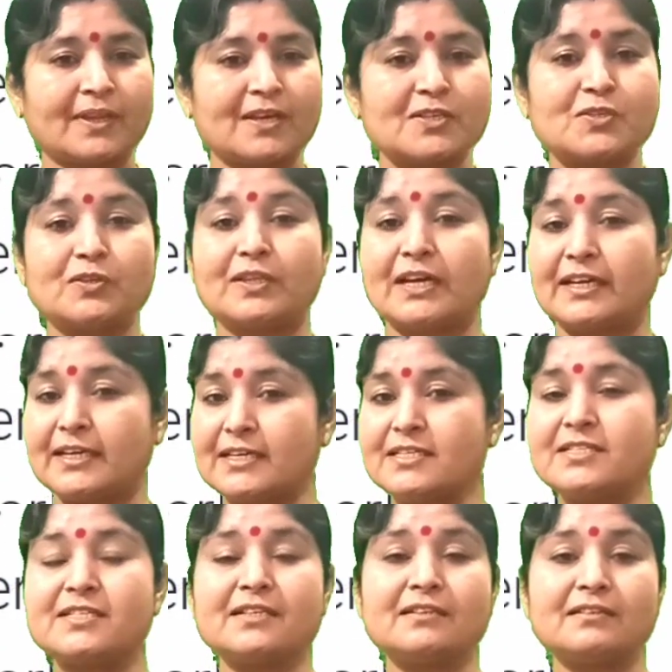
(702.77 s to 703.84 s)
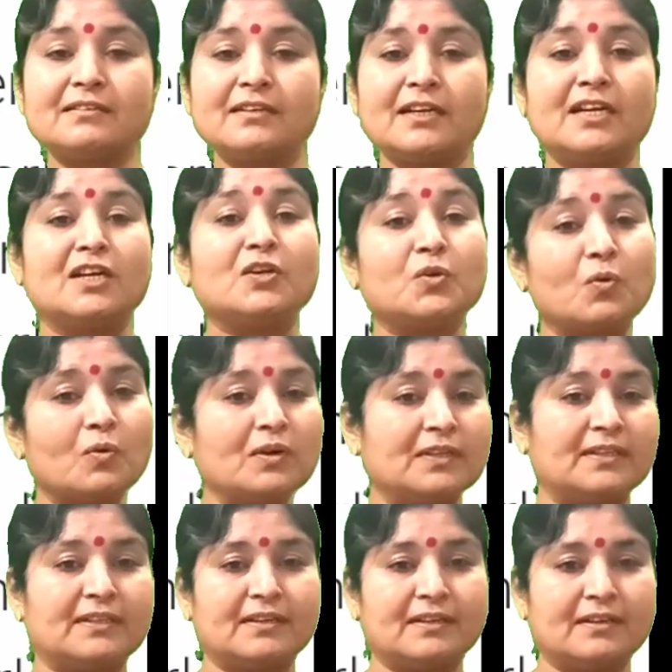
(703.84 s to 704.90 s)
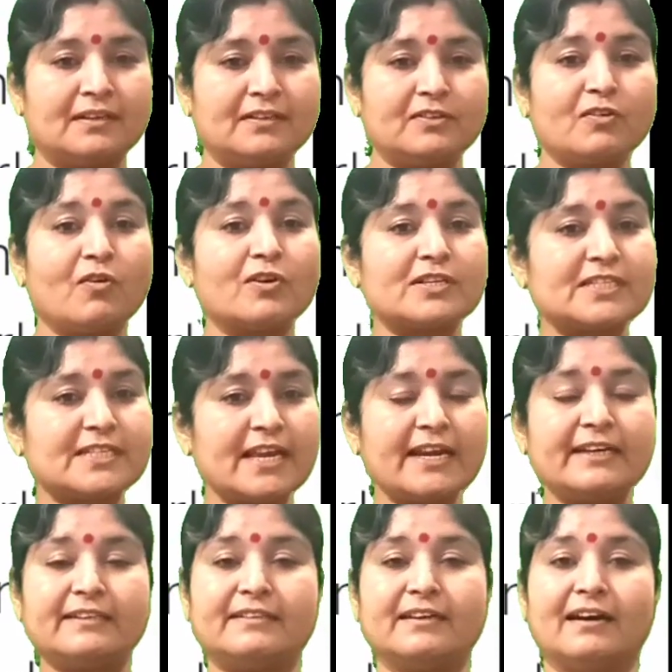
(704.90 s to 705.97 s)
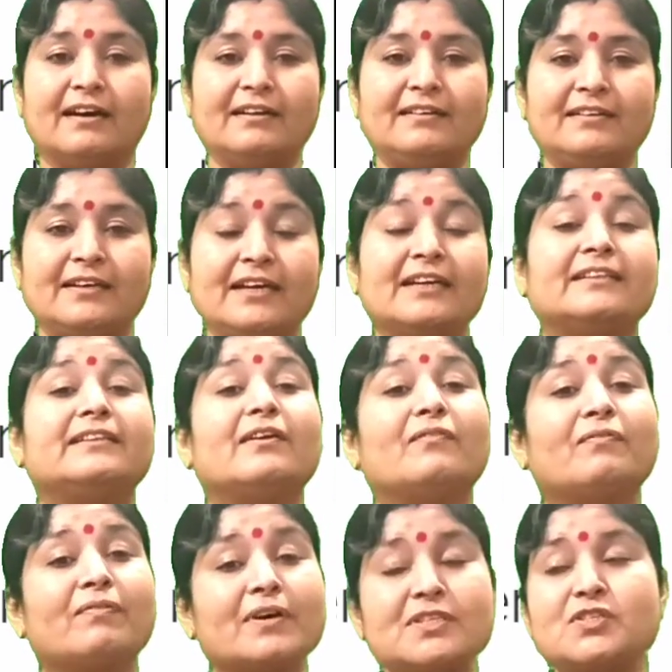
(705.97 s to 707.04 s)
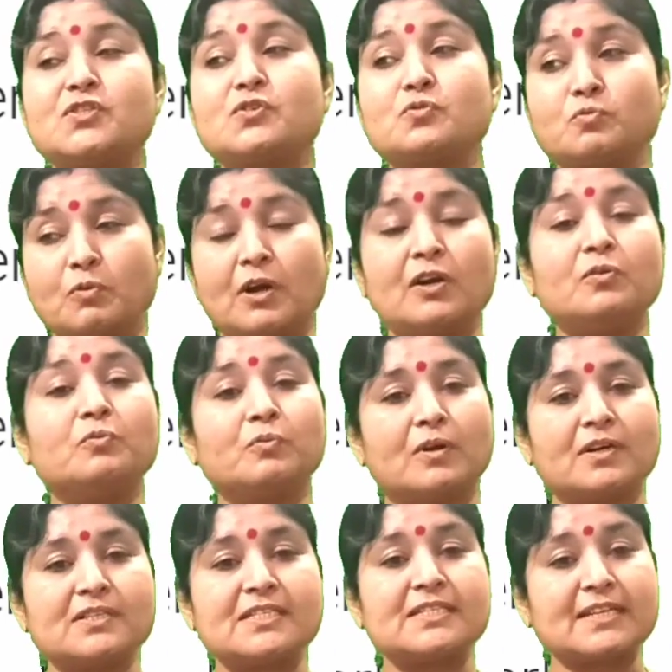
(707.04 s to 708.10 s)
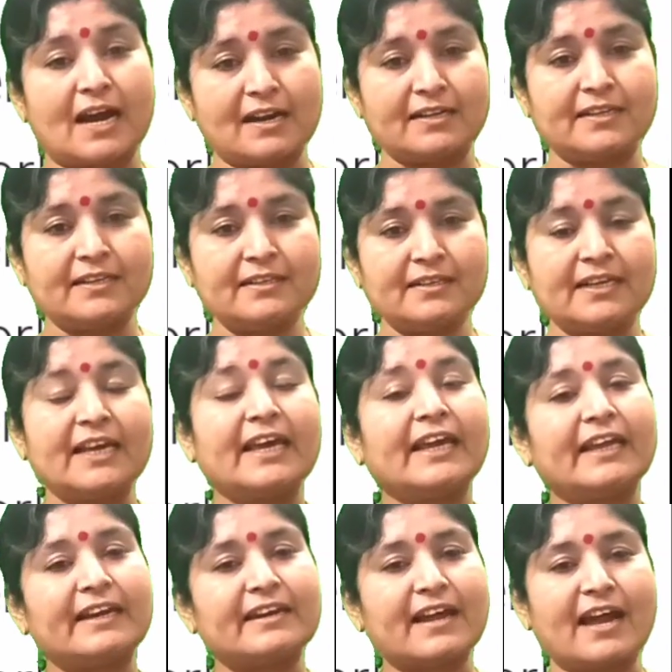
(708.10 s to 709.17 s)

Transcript: So the teacher told that or said that the first World War started in